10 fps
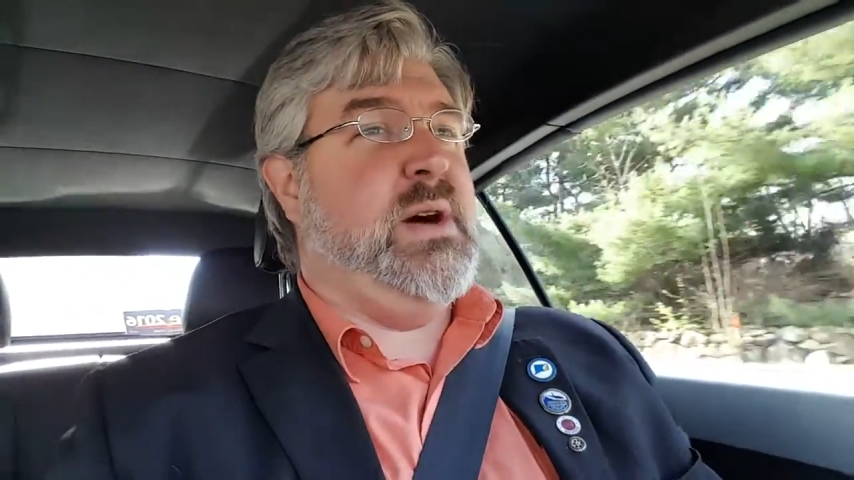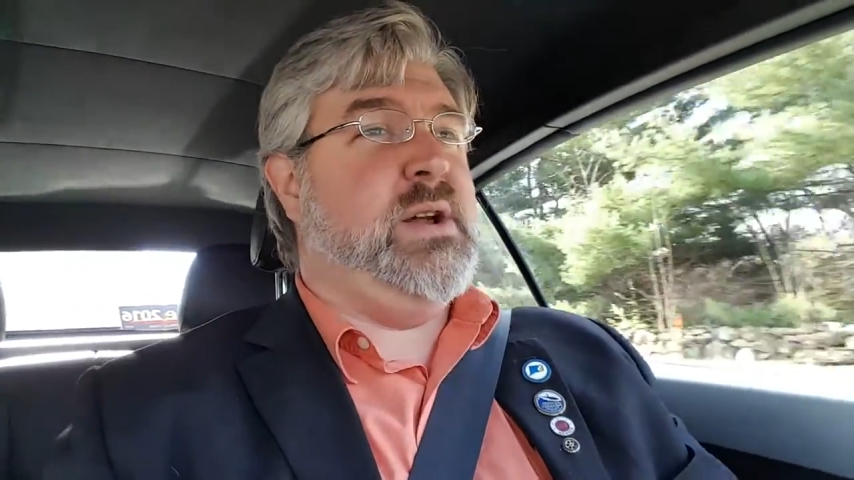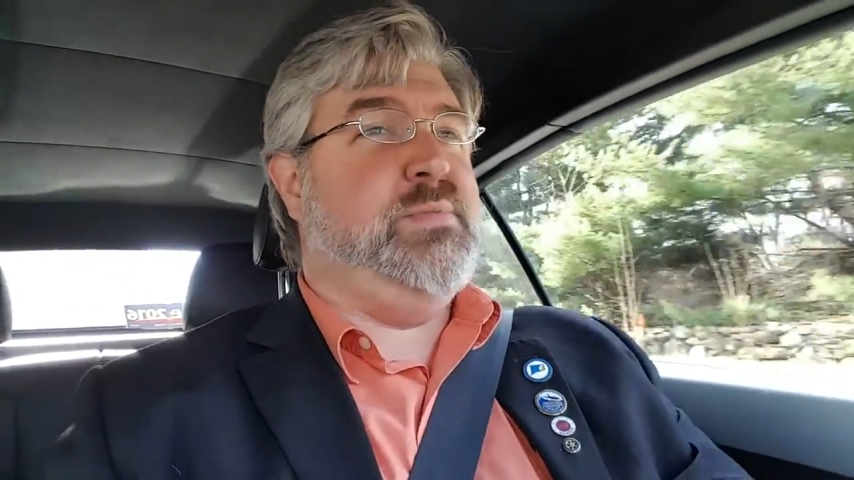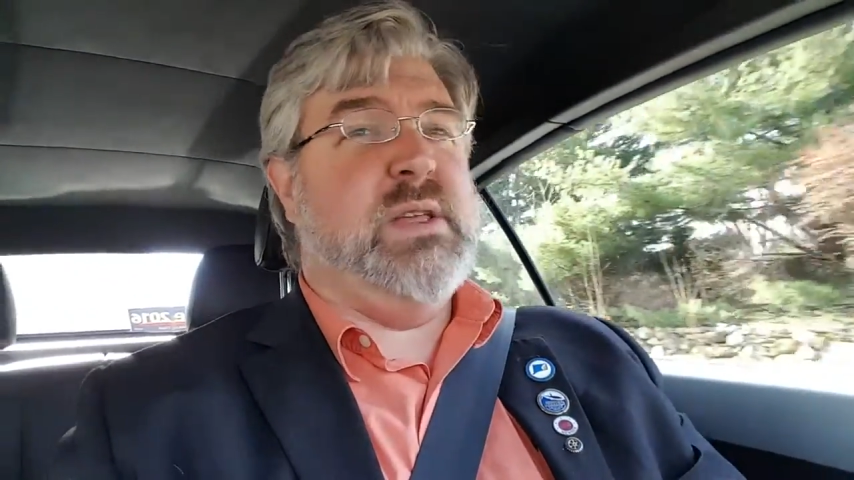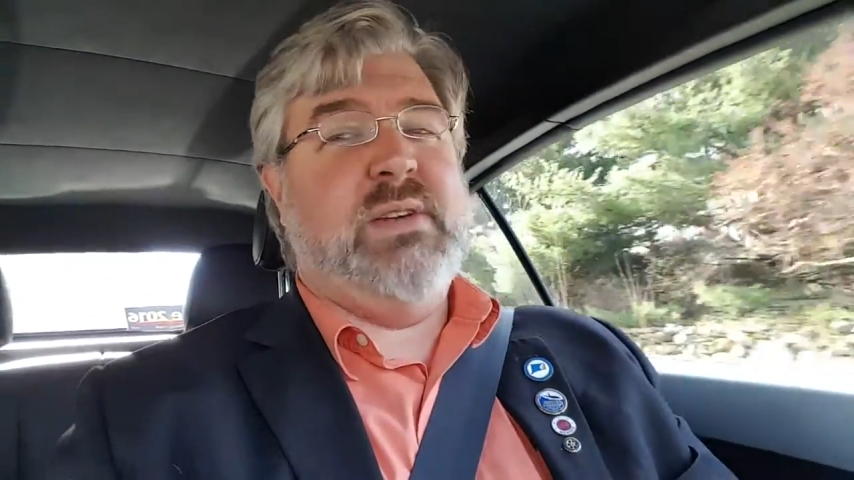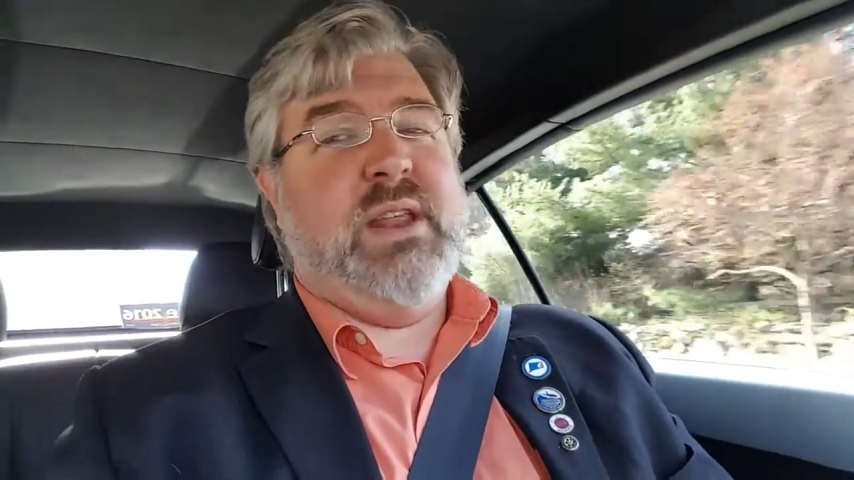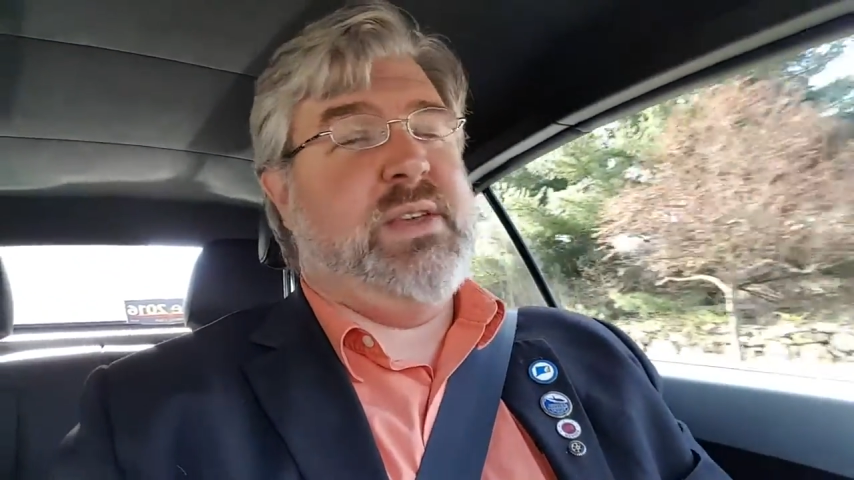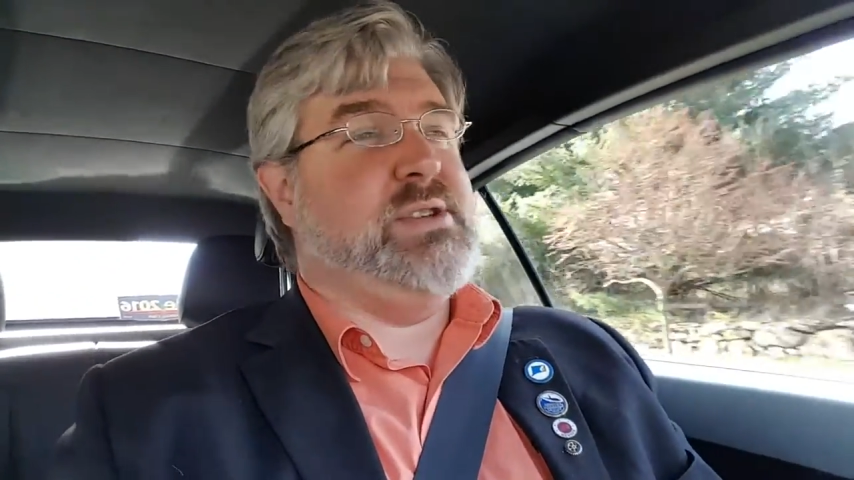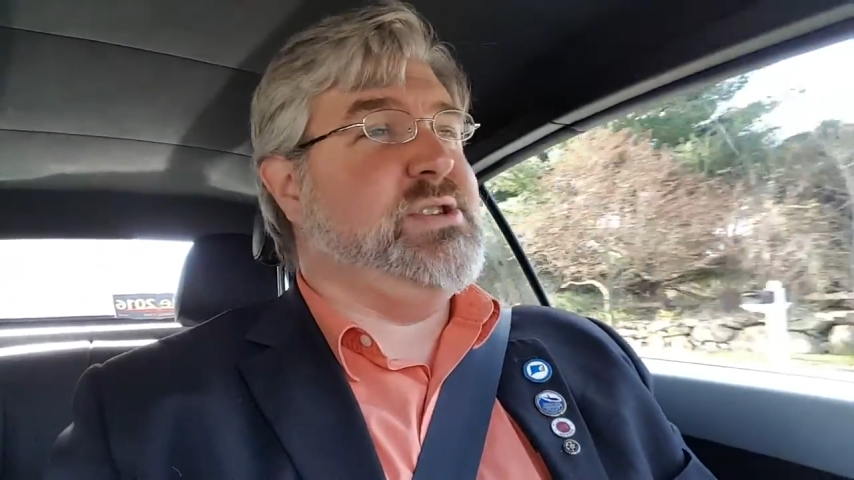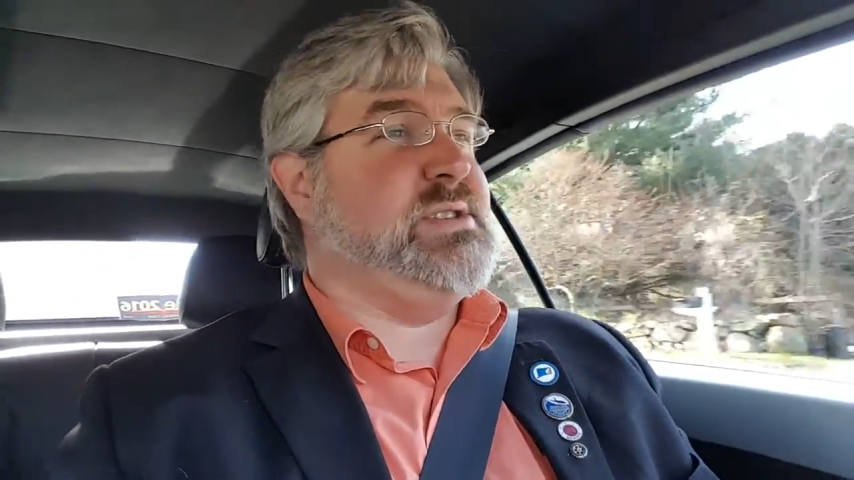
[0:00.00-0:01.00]
Well, I don't believe
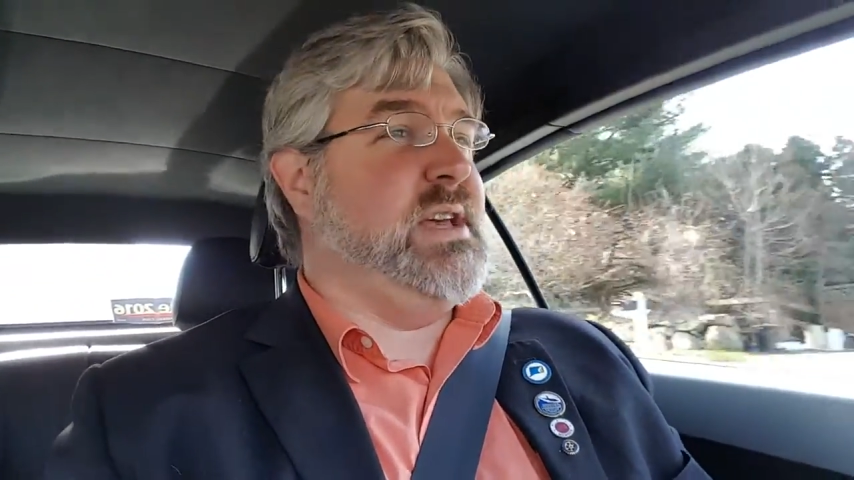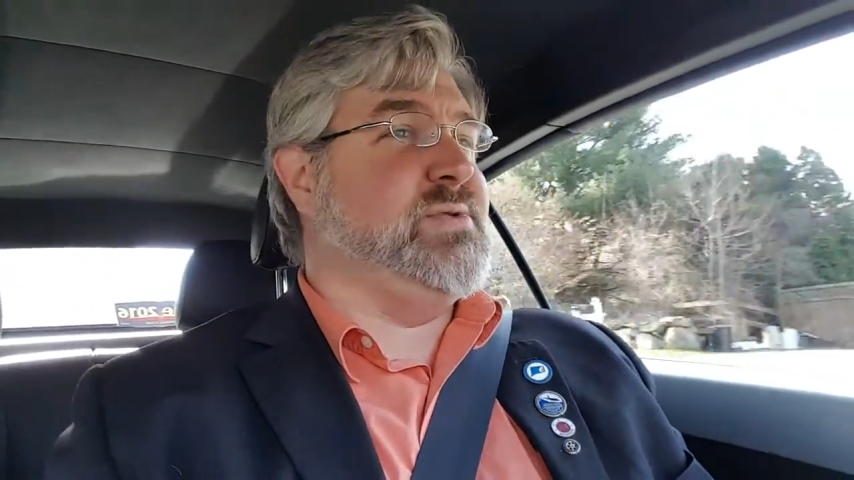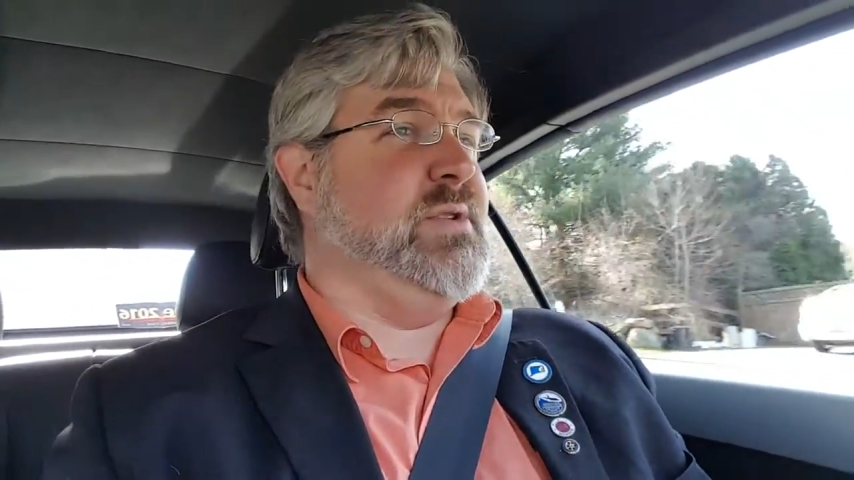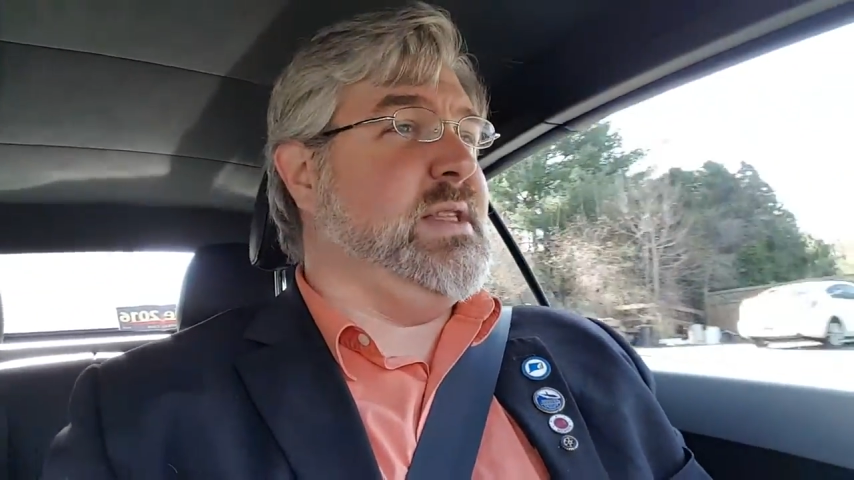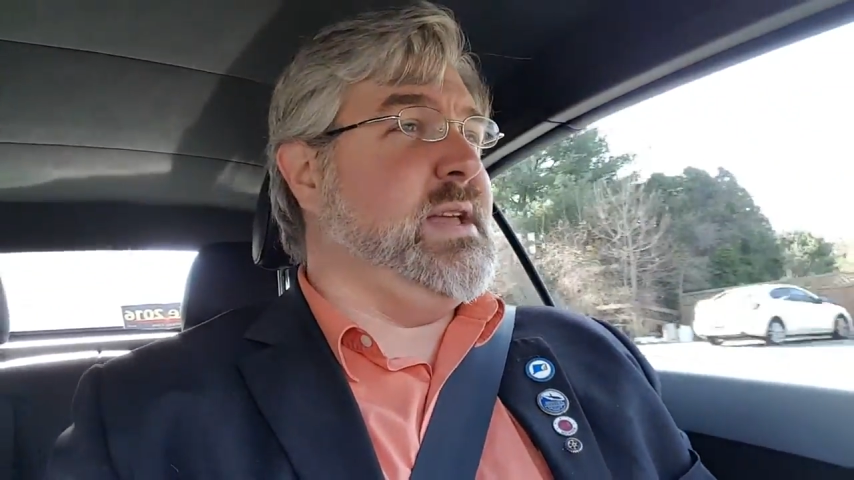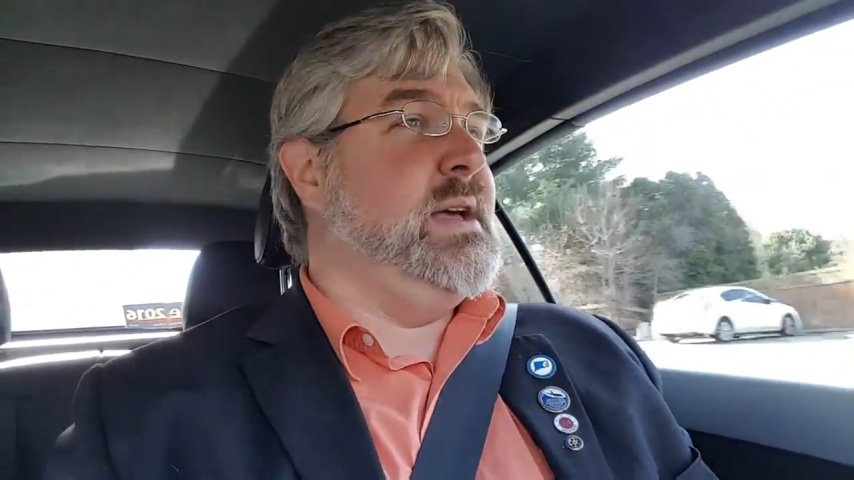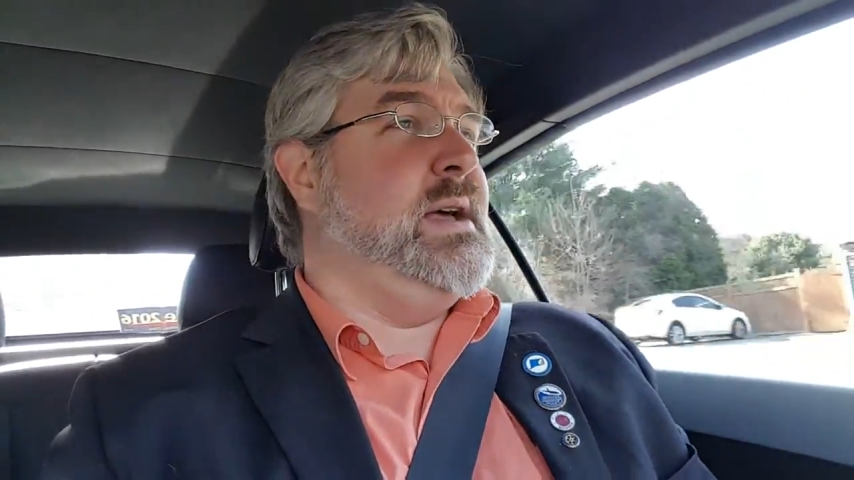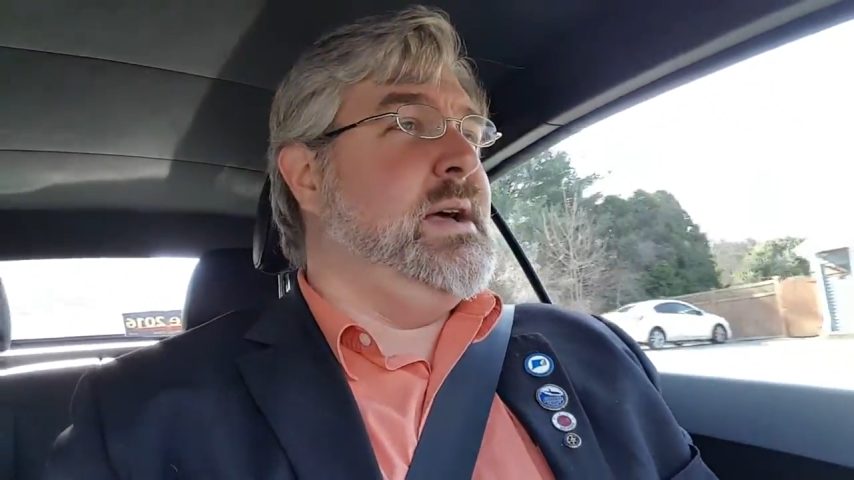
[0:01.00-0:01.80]
anything she says, really,